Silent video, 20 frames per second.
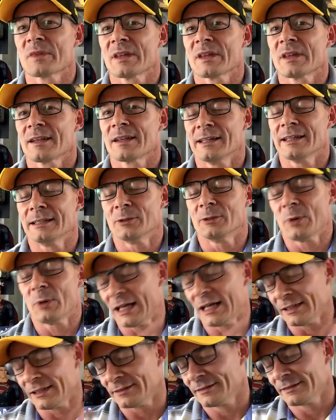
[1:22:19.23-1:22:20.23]
well,
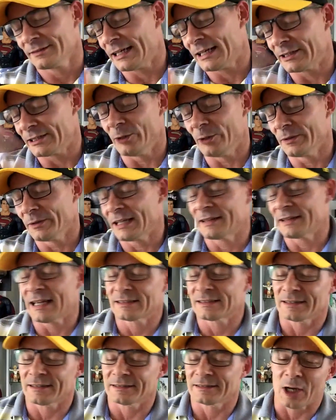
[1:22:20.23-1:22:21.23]
I don't know. That's a
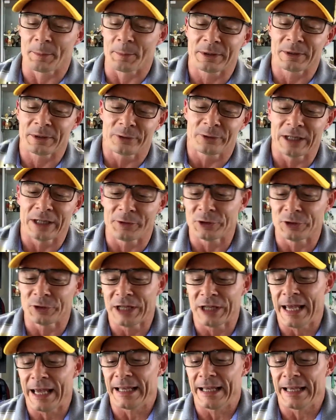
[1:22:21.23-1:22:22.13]
topic for another day.